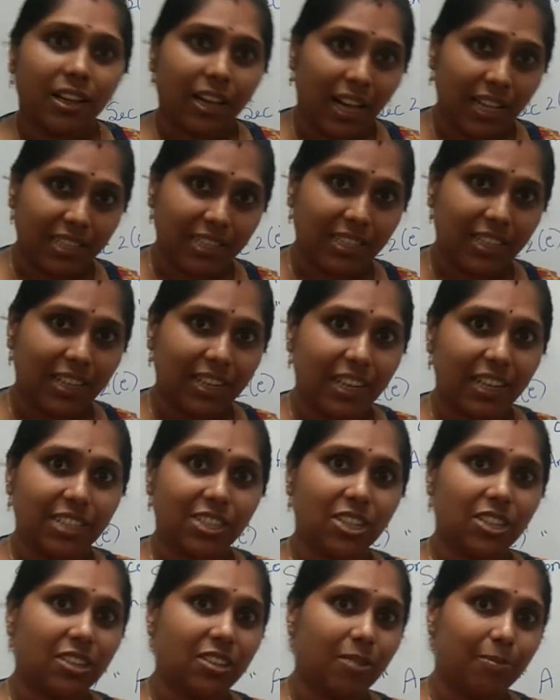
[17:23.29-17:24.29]

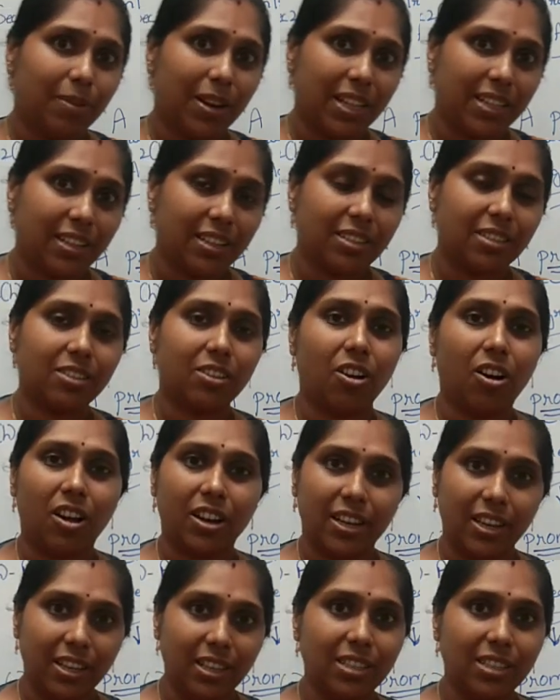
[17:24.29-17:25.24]
Consideration your brothers got